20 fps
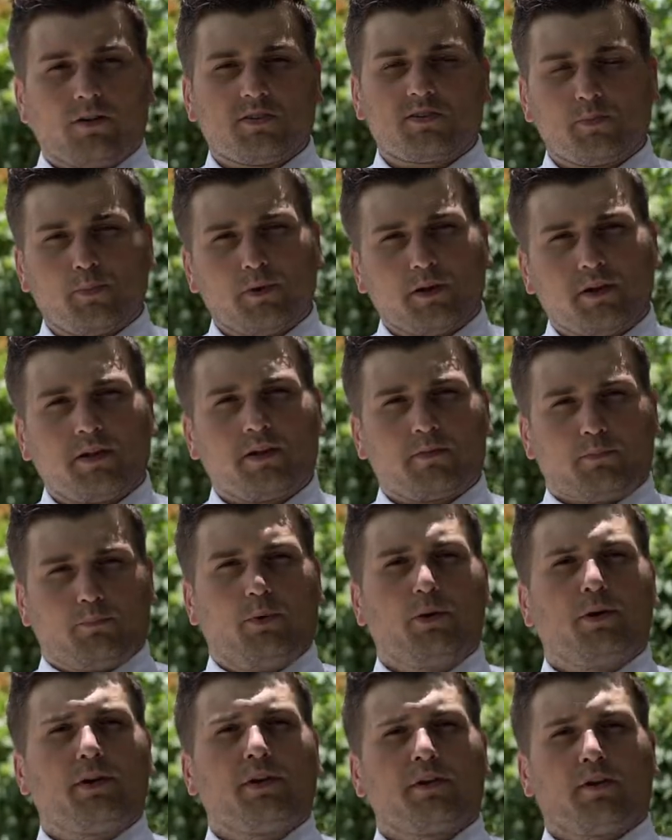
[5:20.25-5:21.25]
It's
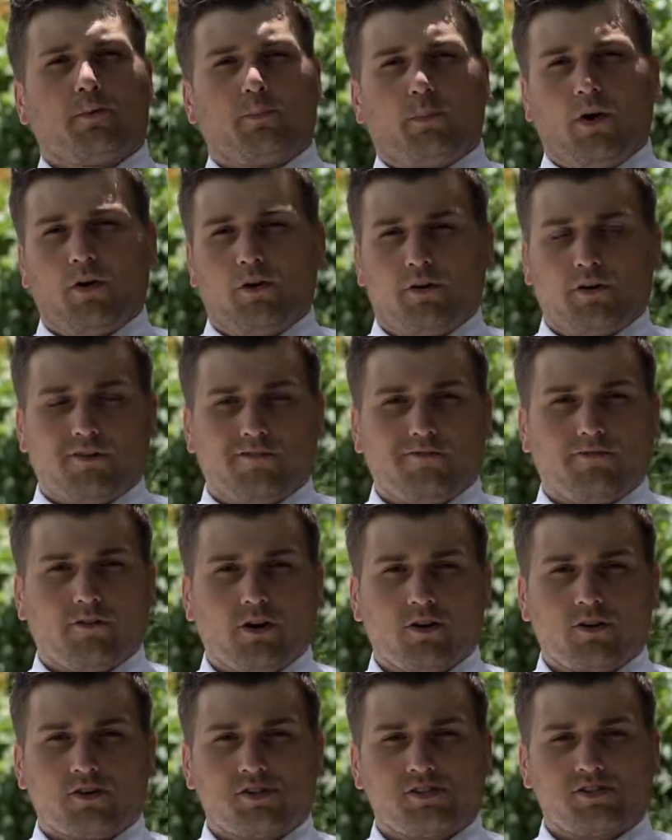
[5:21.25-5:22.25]
putting your partner
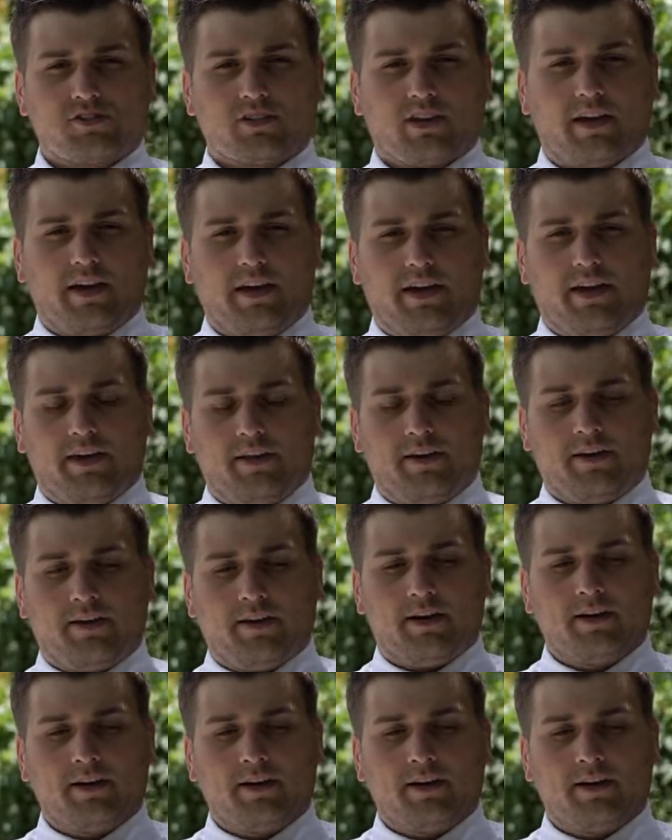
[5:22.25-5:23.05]
first, and,